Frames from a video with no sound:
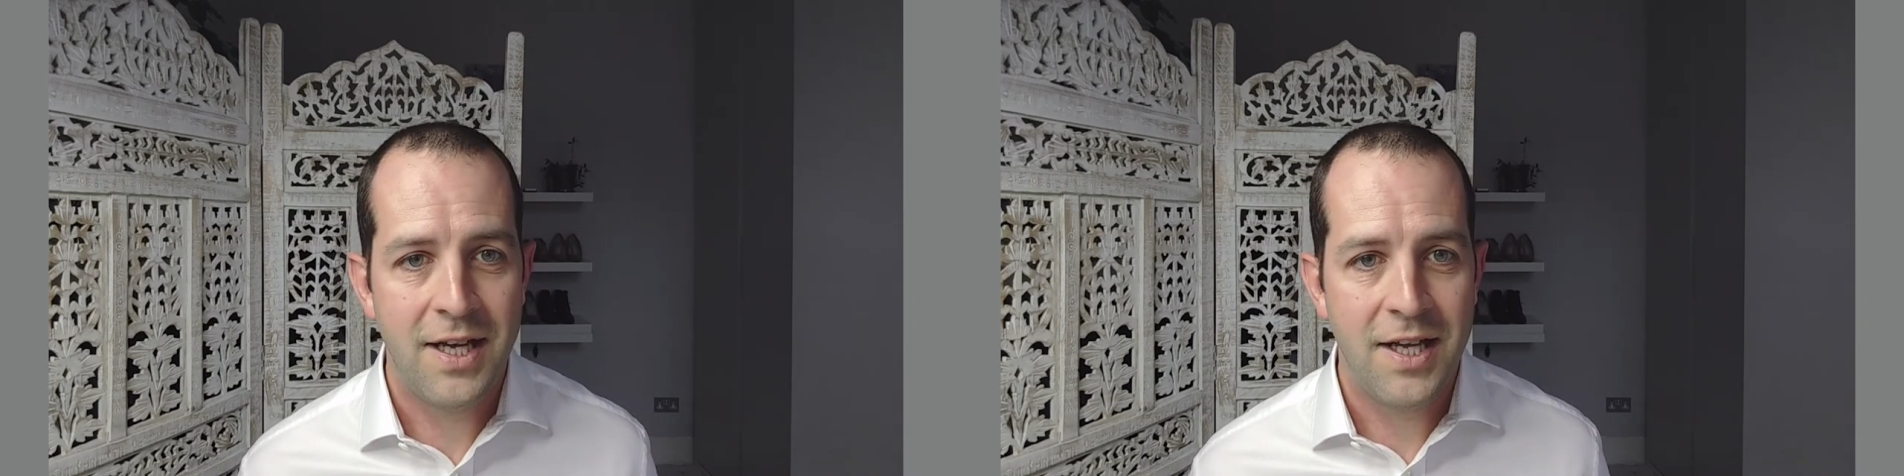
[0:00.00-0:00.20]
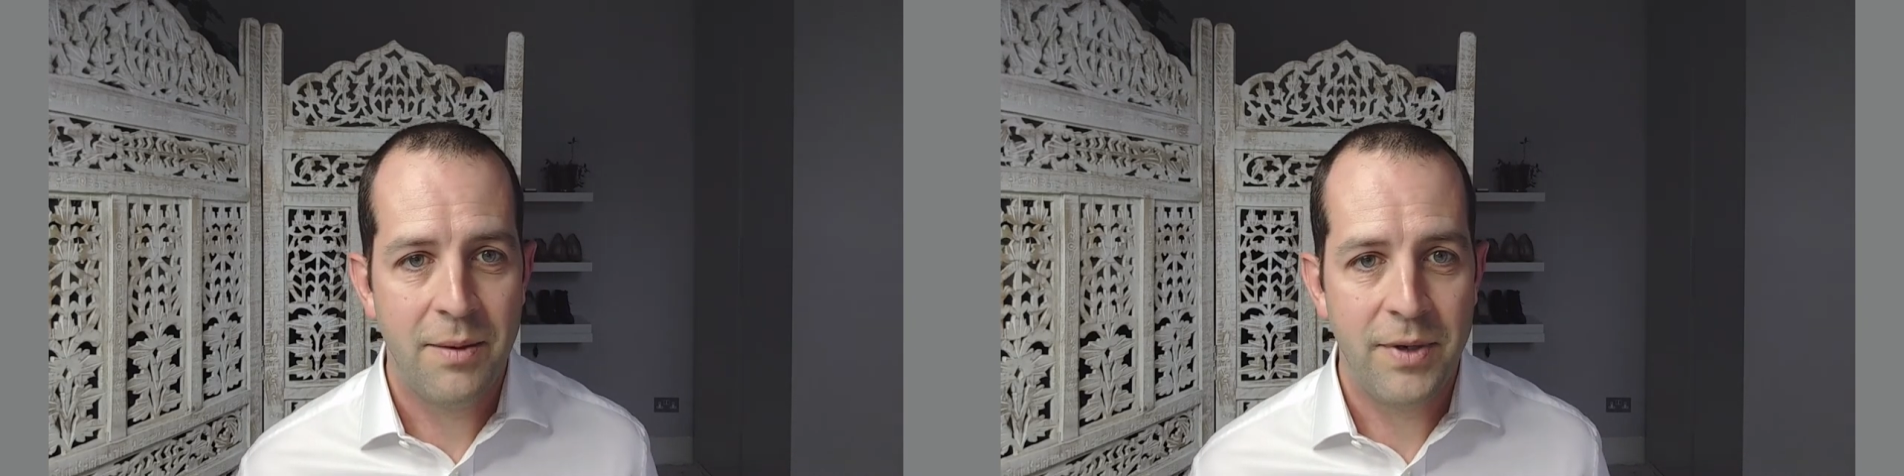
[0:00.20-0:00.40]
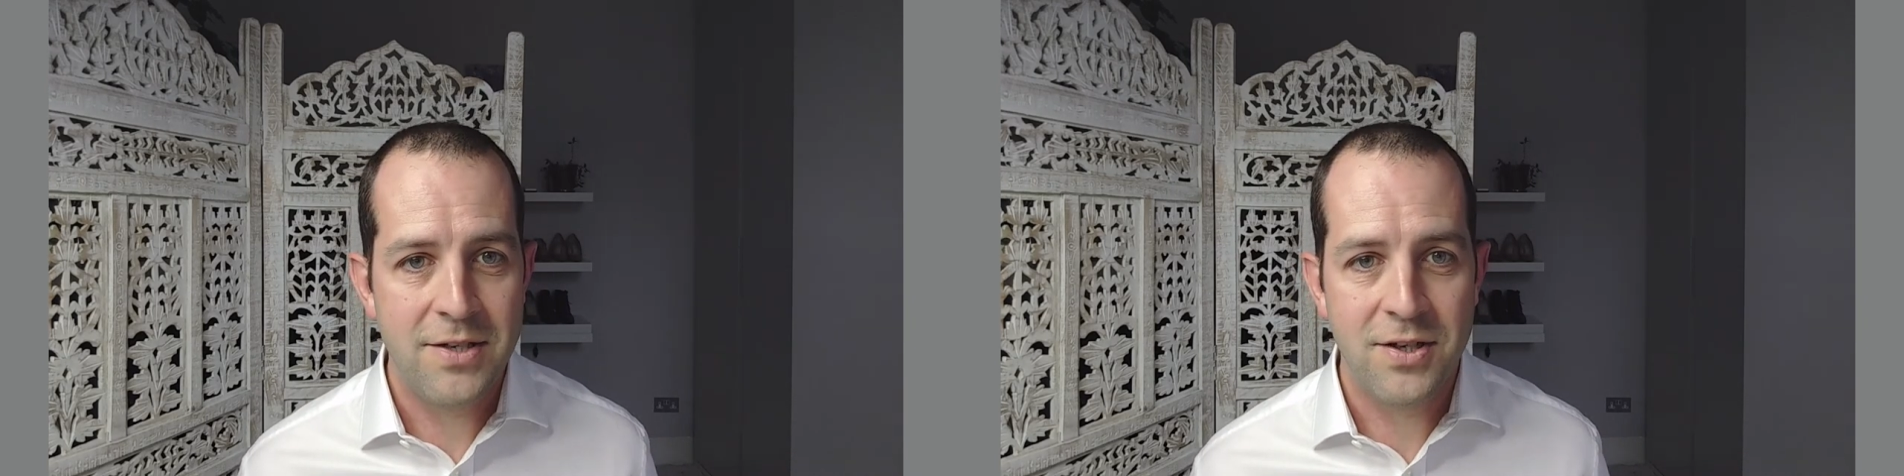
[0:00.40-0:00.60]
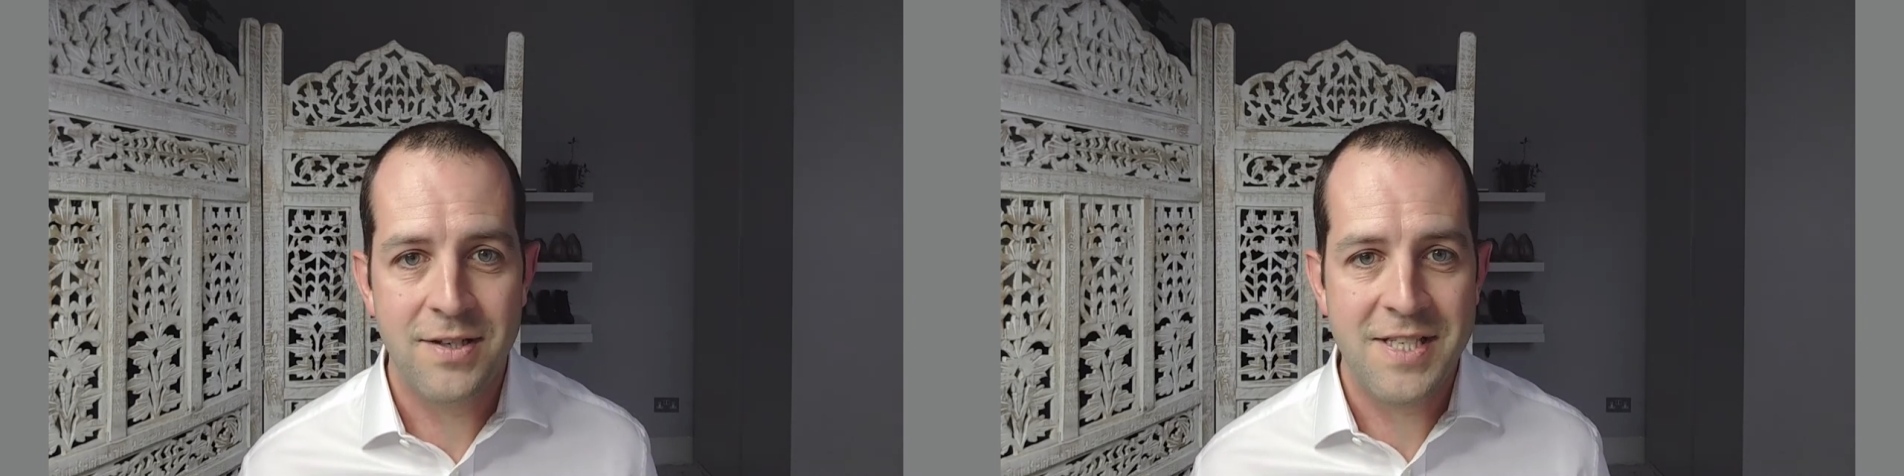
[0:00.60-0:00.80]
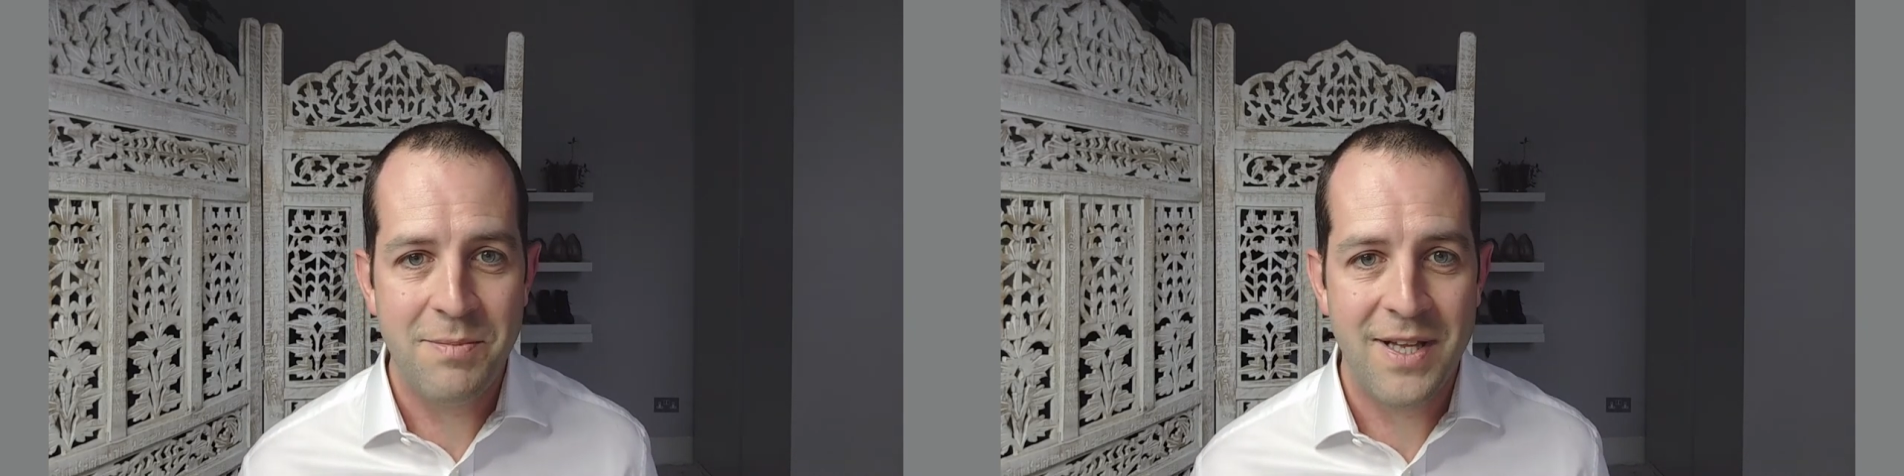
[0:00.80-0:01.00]
But as you can
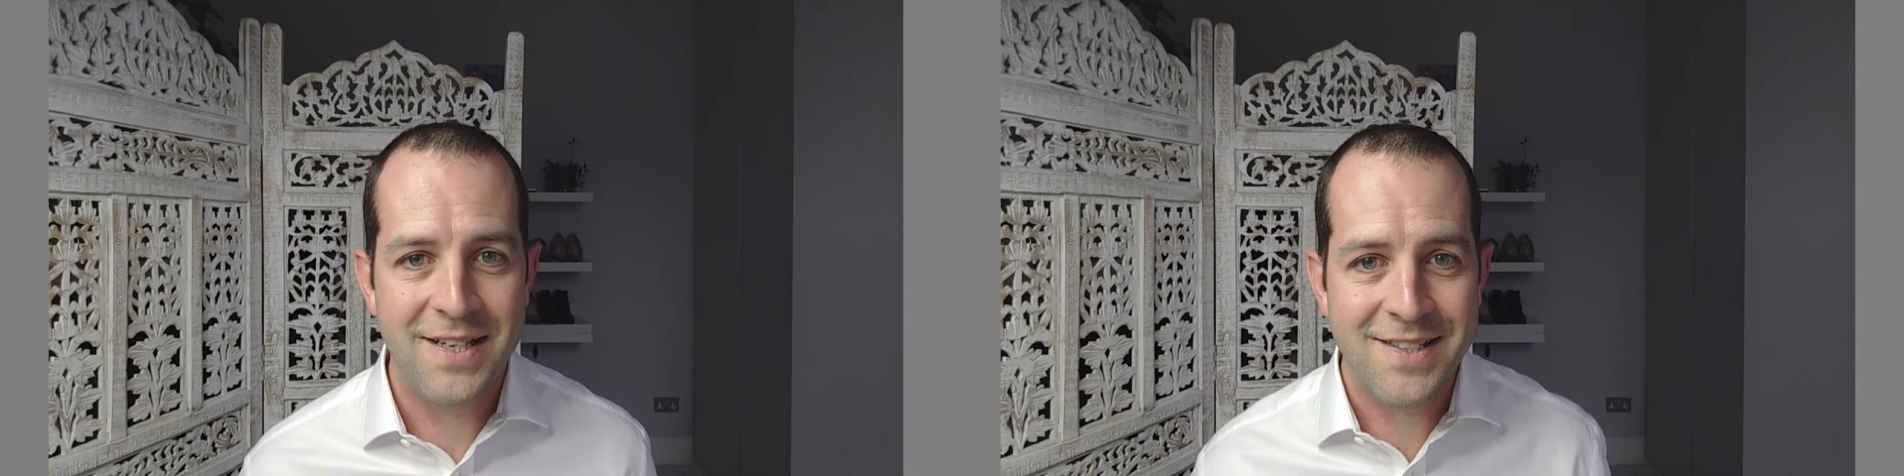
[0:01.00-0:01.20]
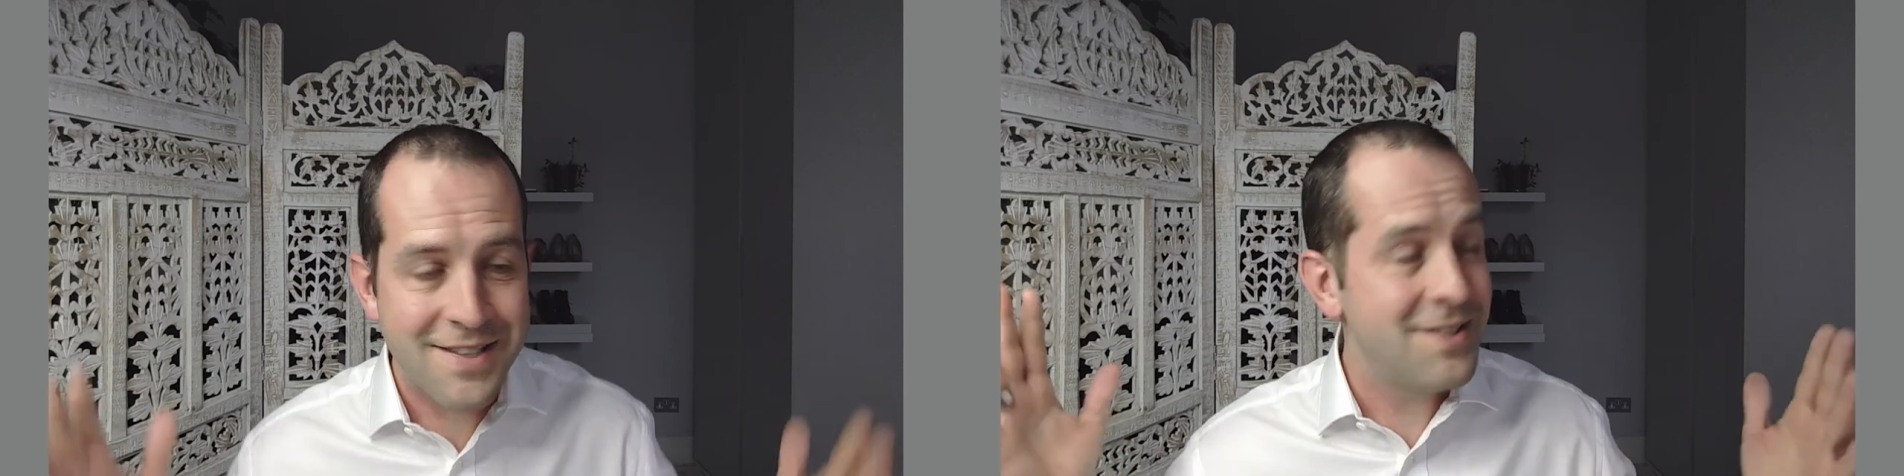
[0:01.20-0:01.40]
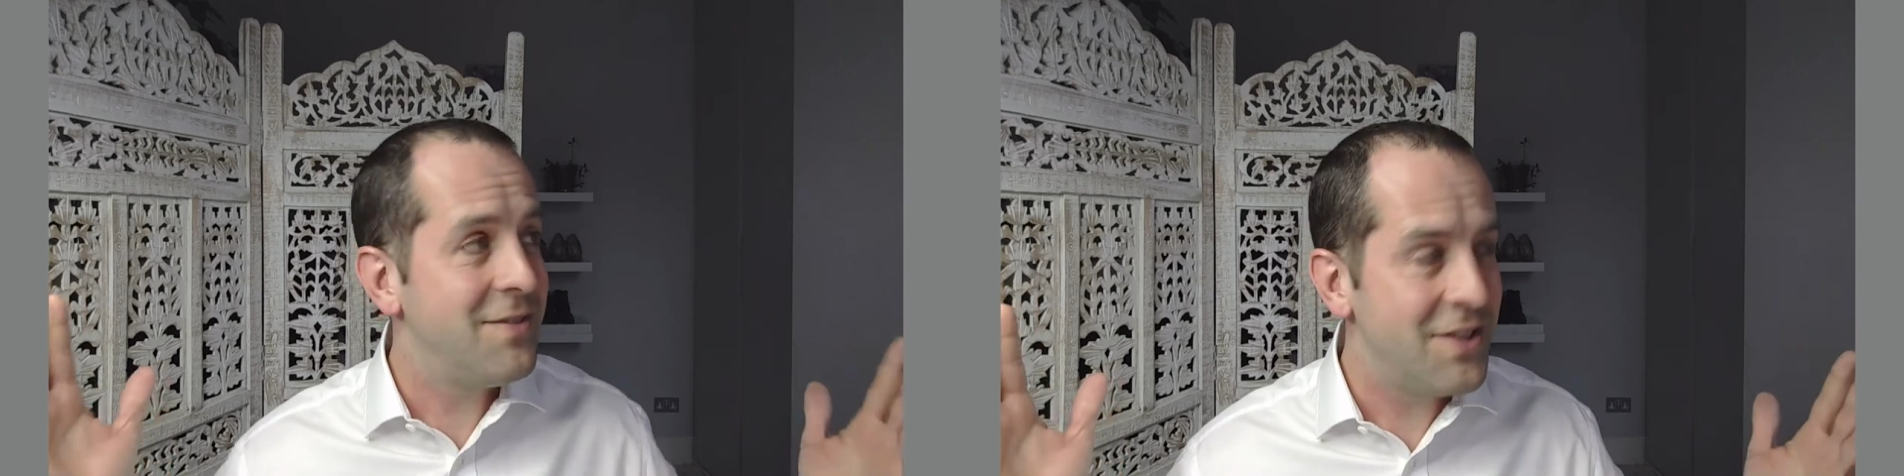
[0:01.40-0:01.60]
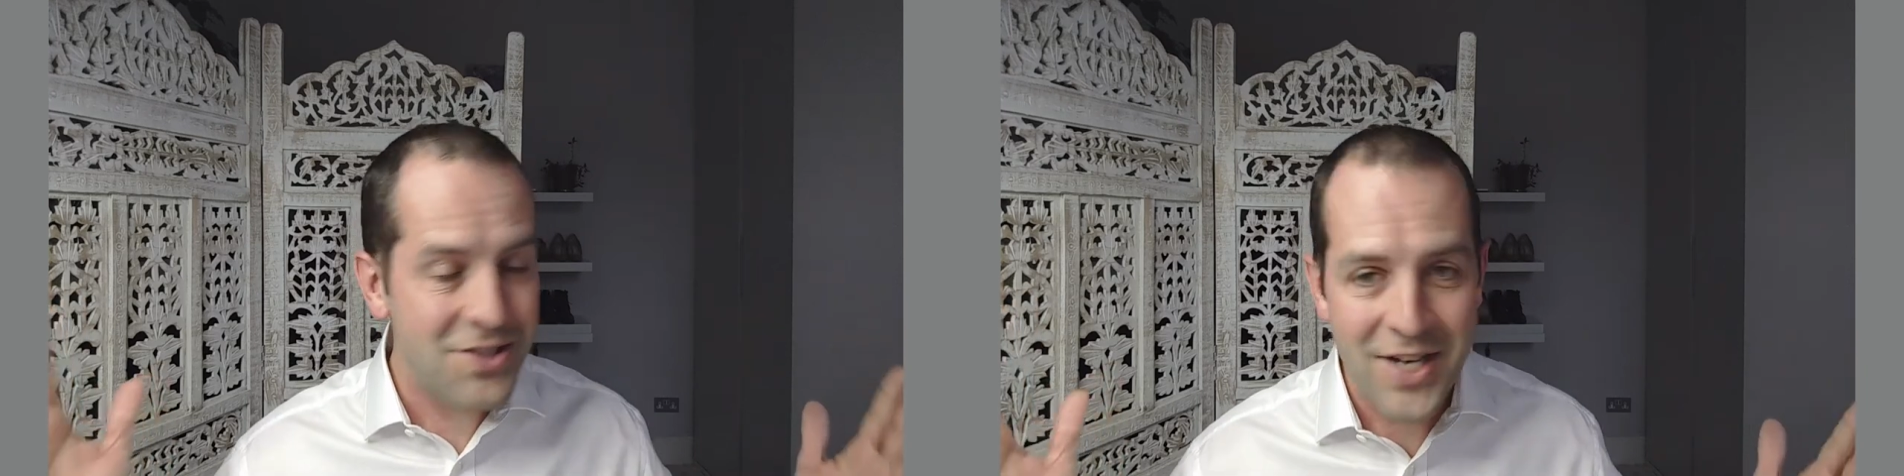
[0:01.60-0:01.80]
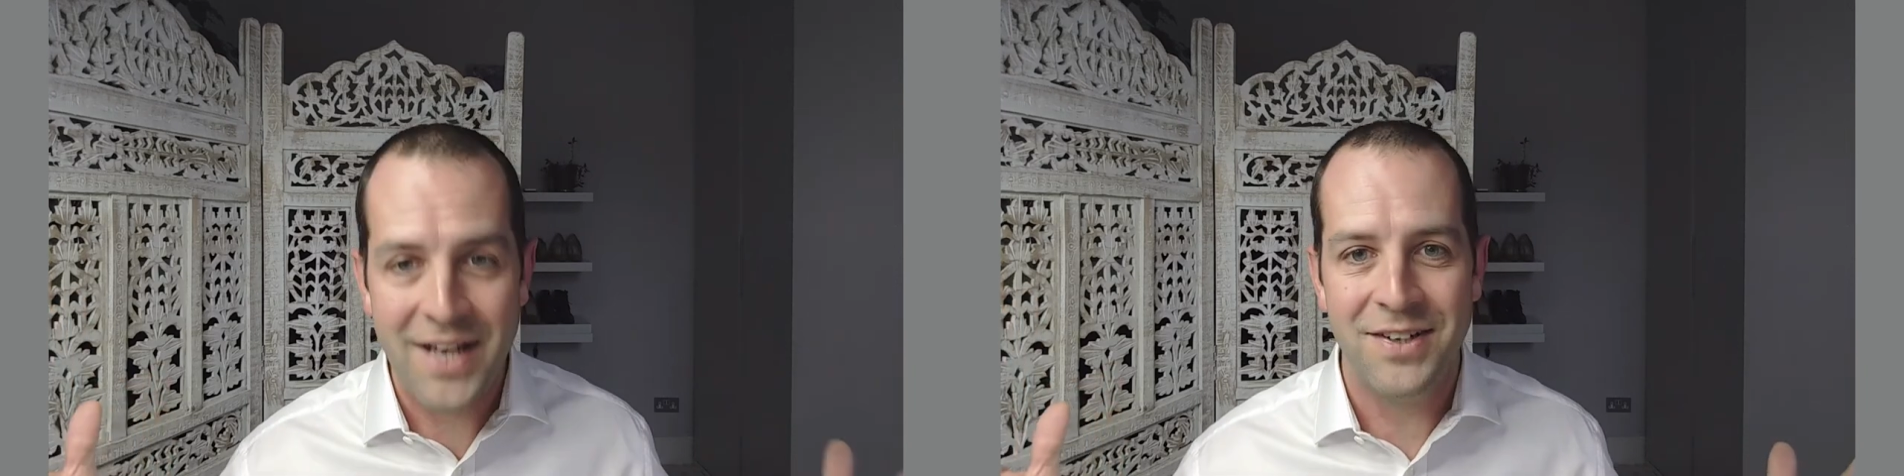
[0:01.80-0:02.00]
see by the existence of this
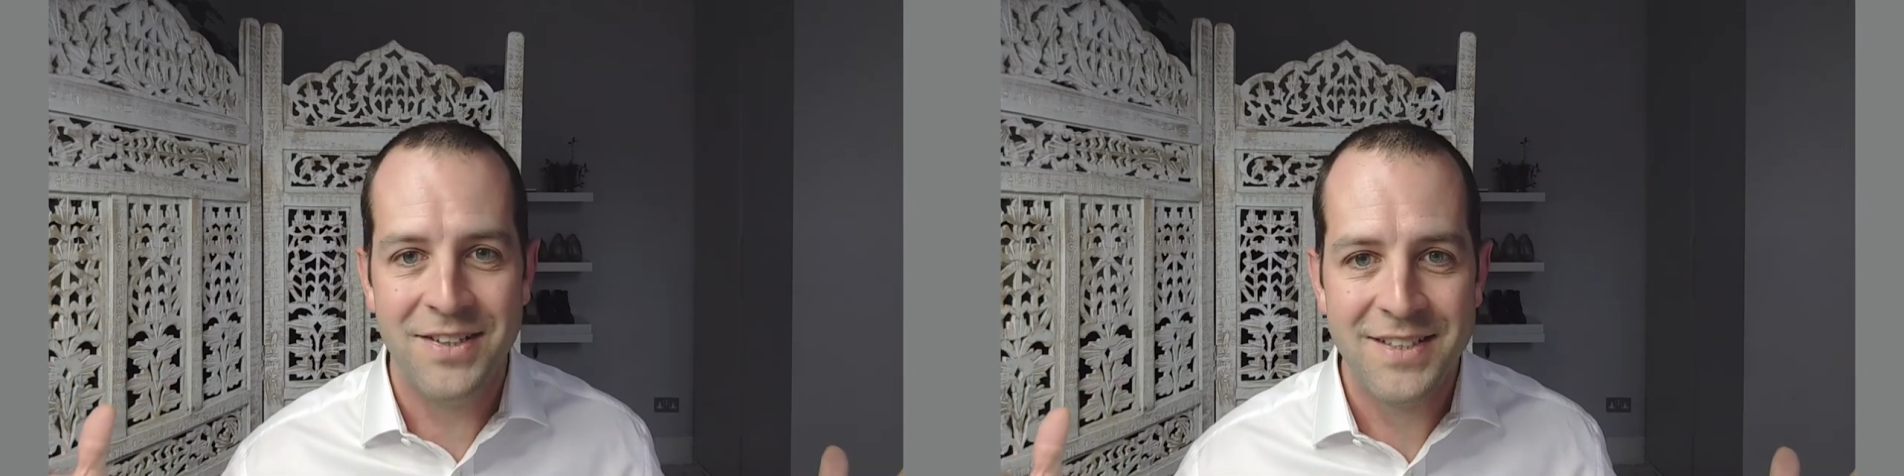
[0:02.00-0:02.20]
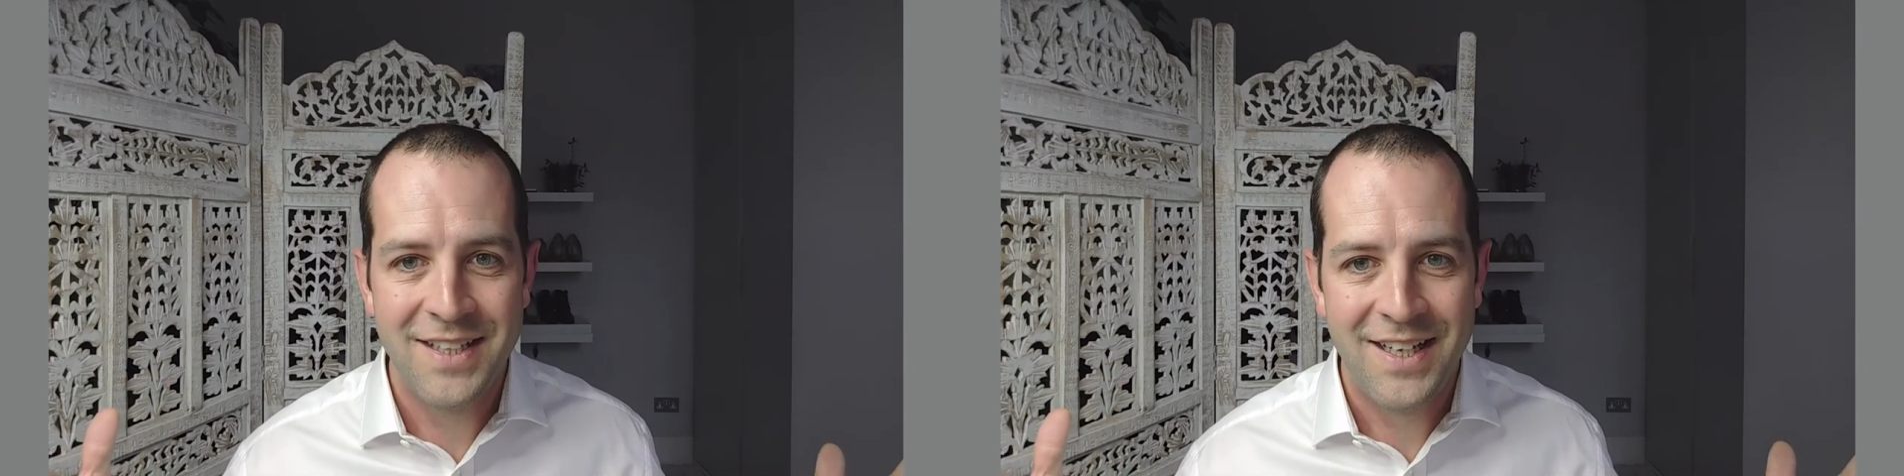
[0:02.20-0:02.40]
channel,